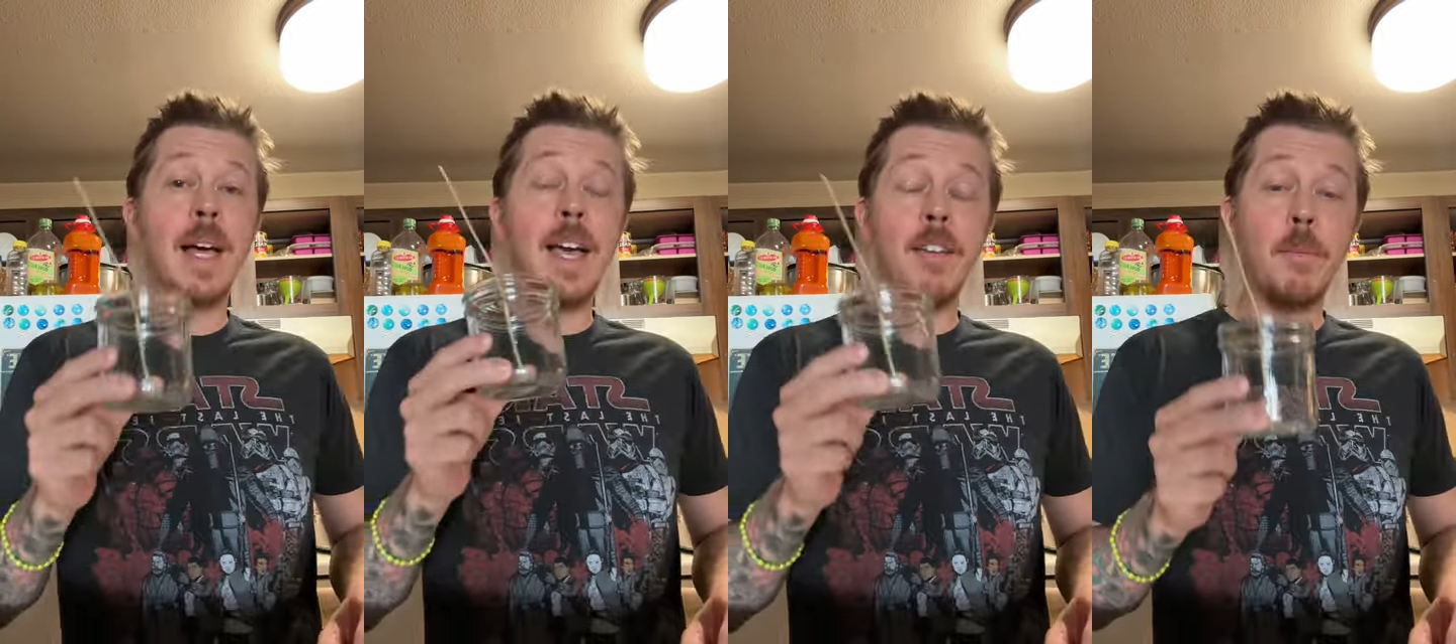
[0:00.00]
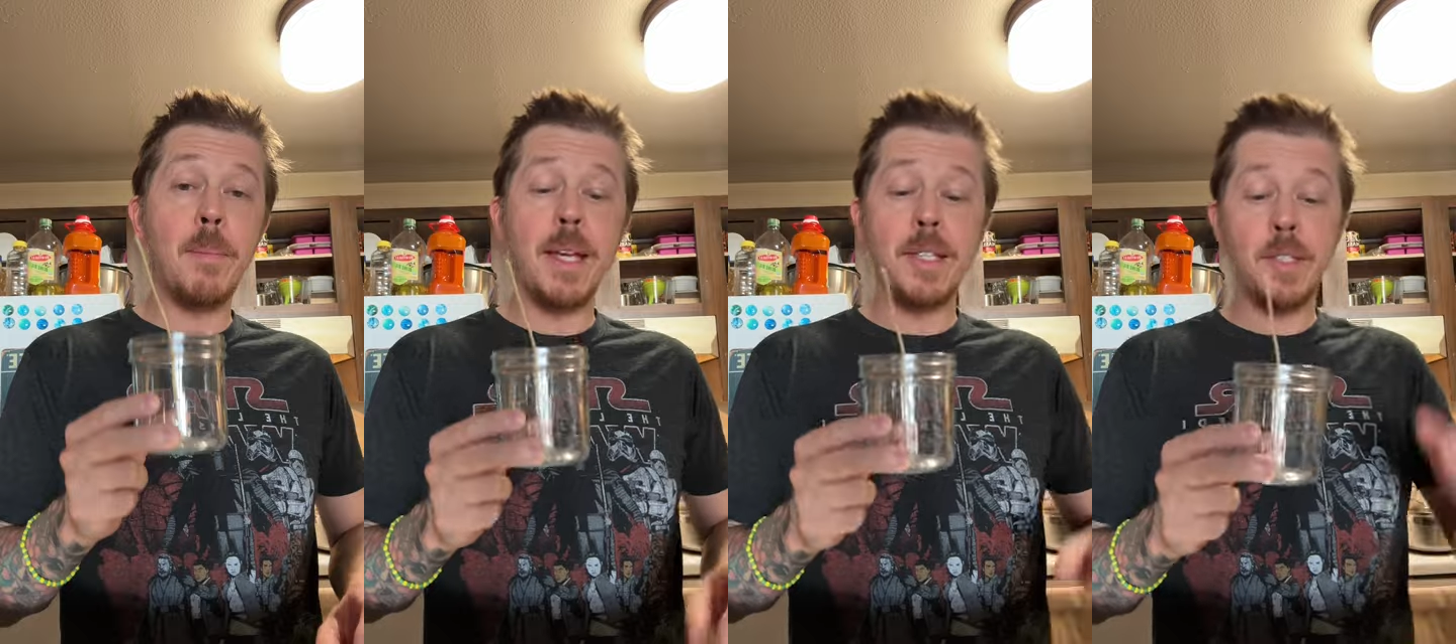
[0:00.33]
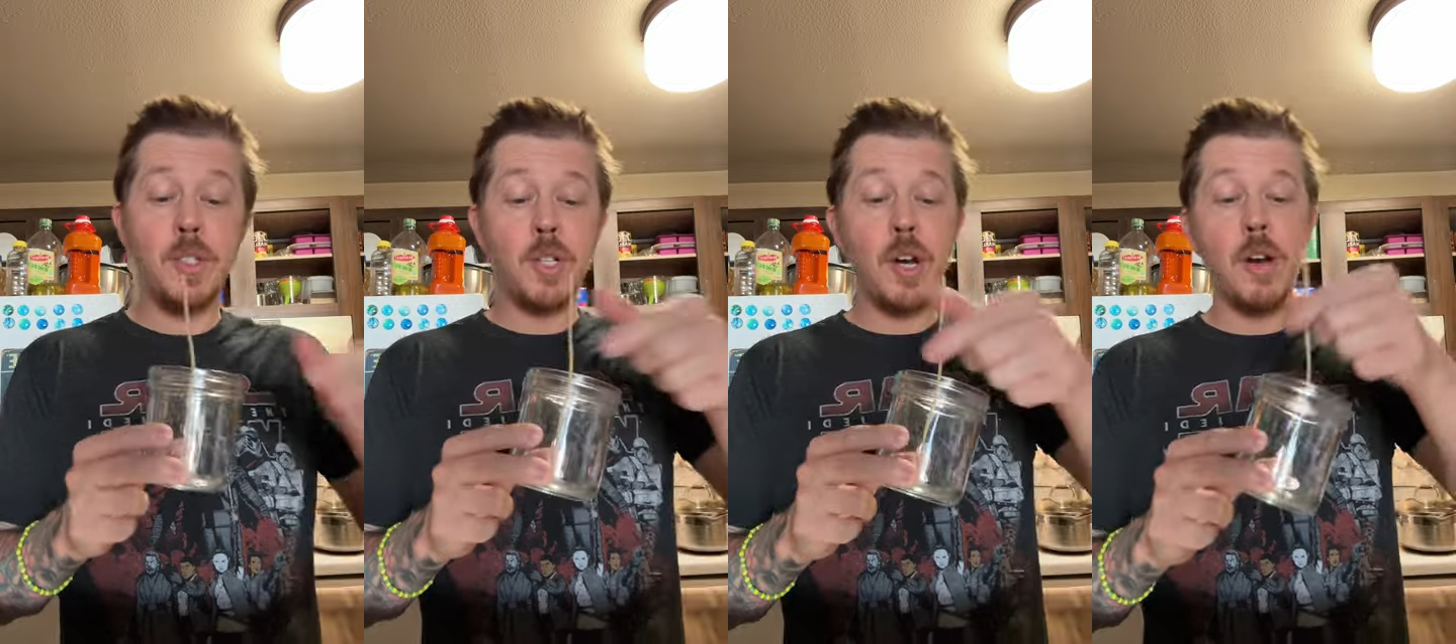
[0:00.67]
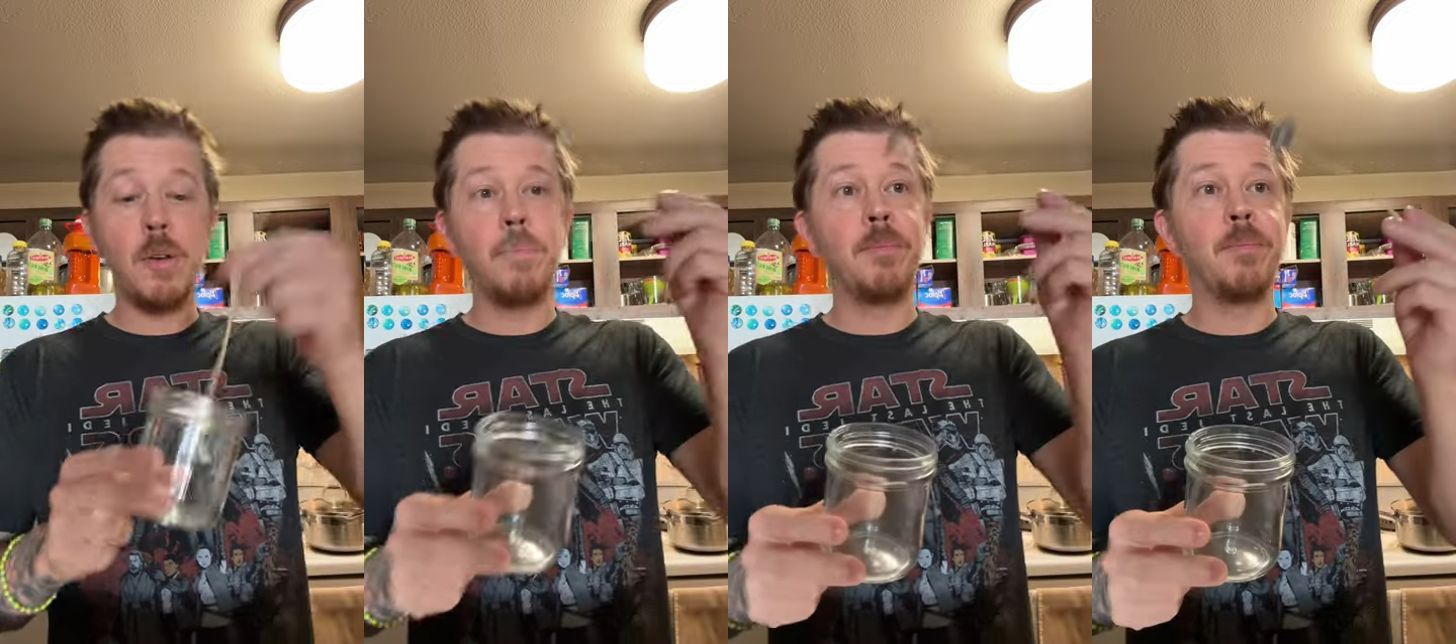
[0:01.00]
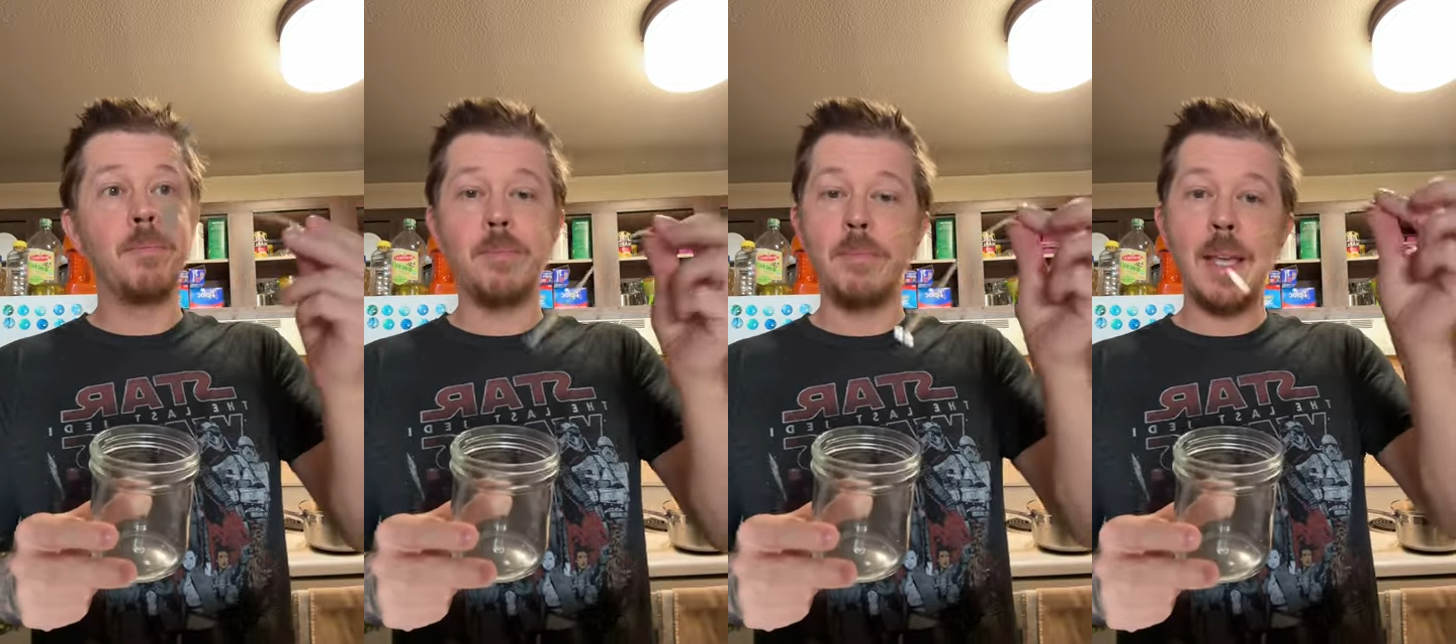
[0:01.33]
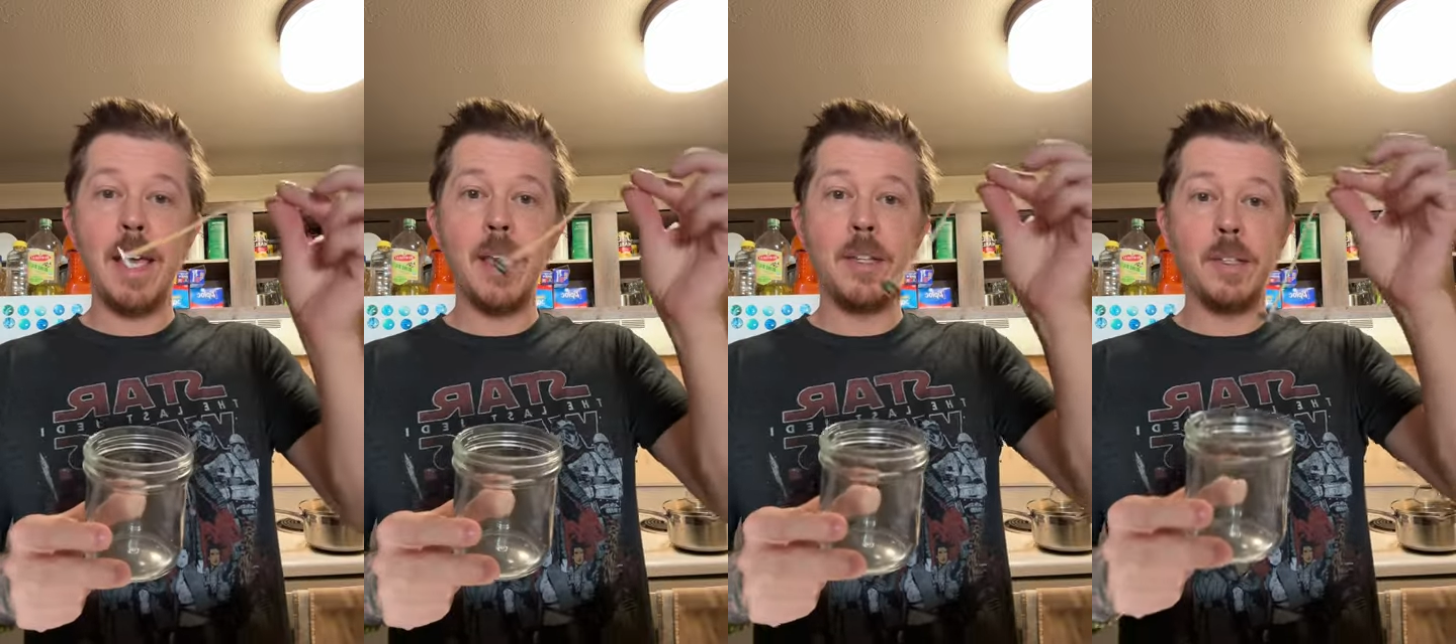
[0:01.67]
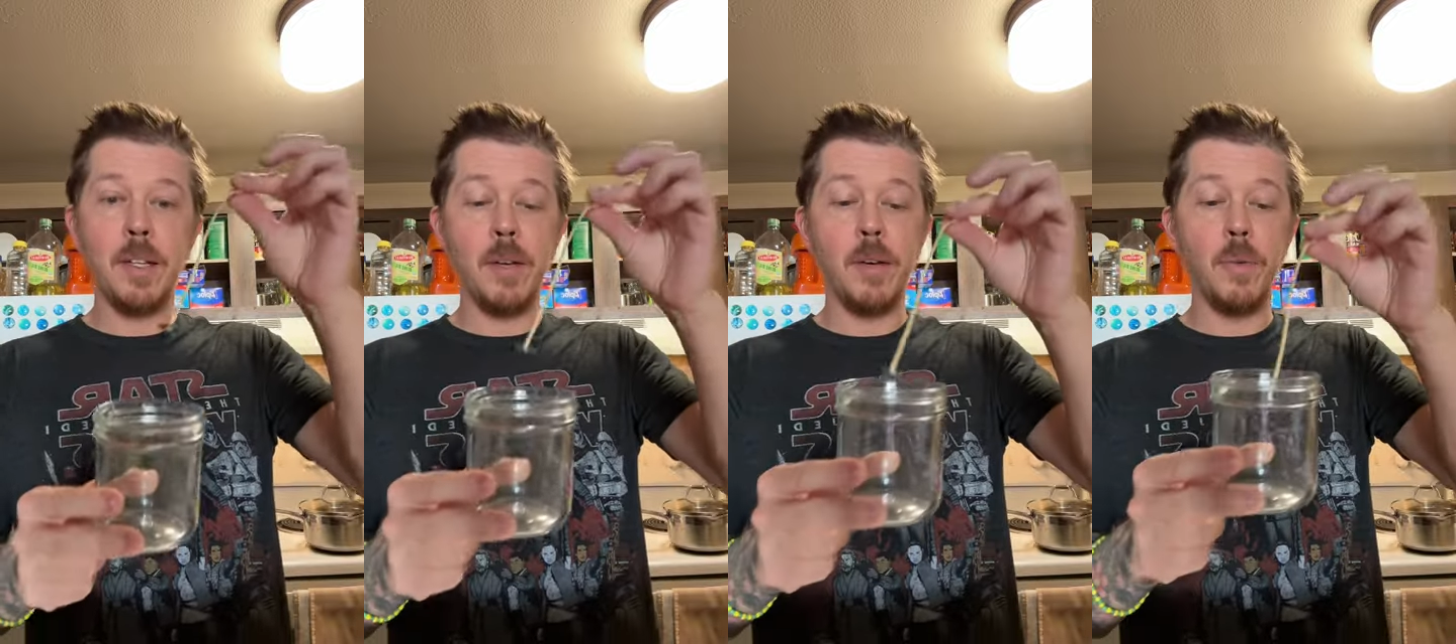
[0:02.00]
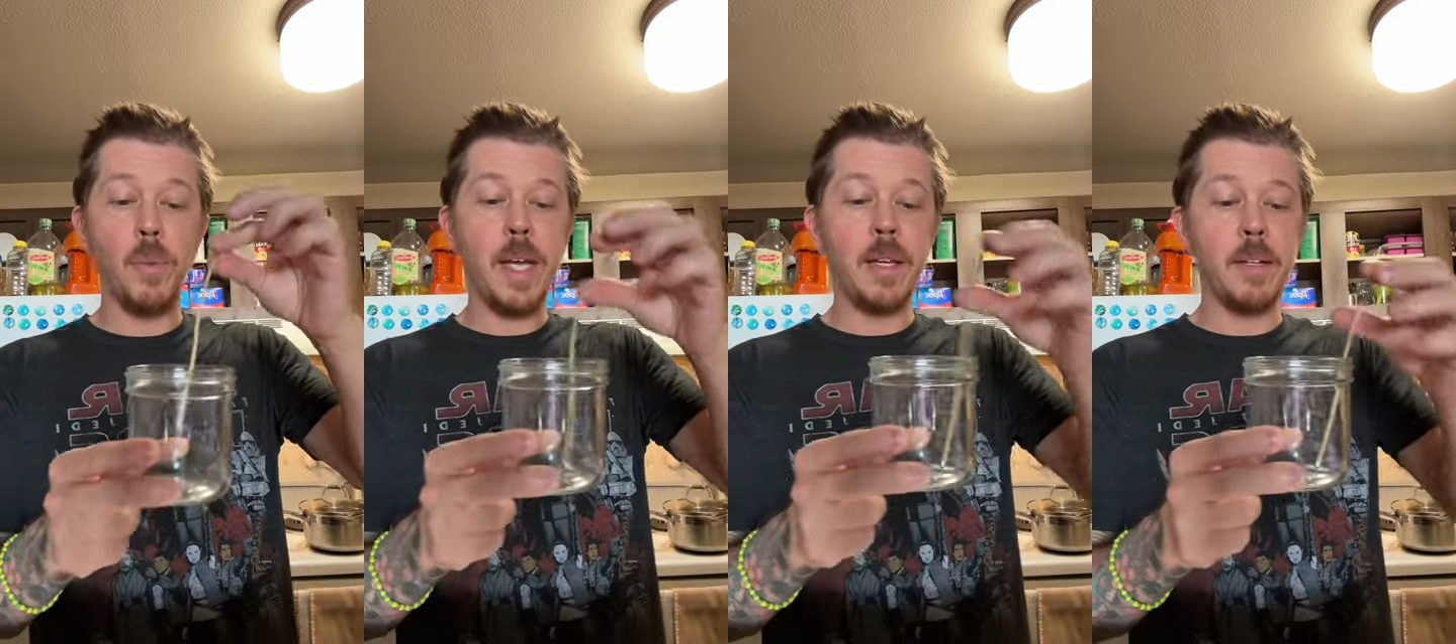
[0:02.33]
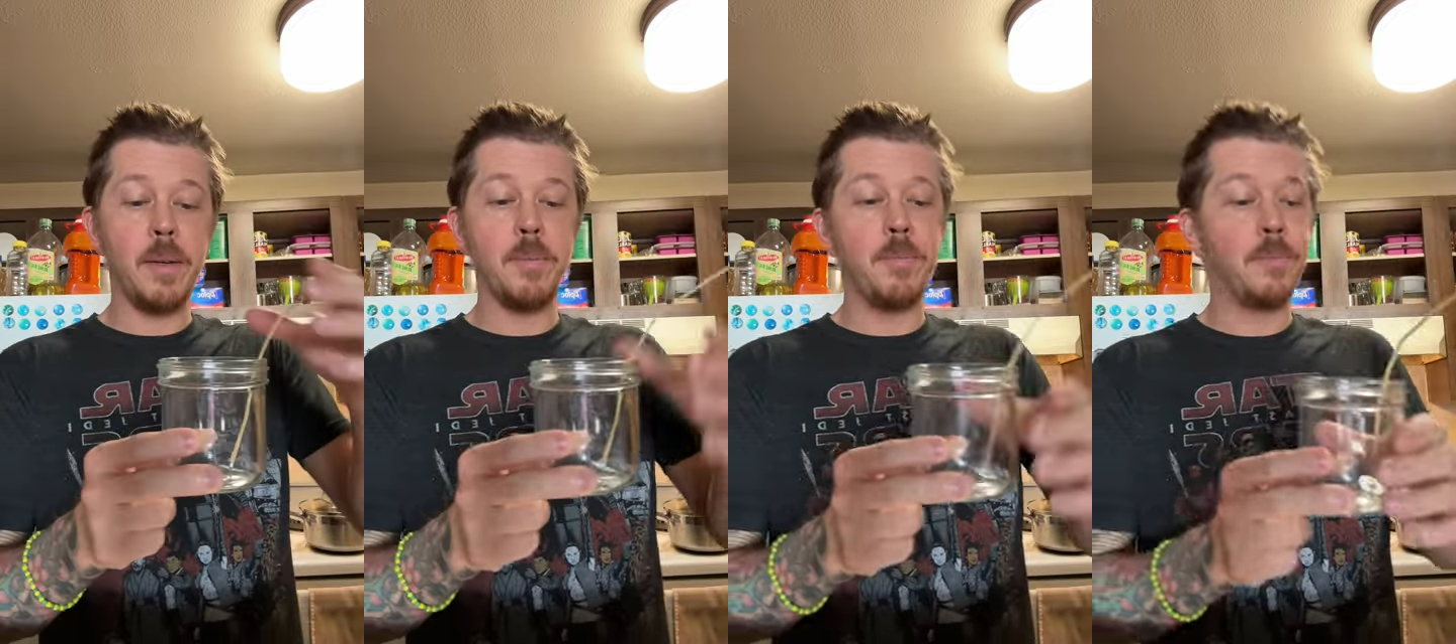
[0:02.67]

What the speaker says: I have a mason jar and a wick.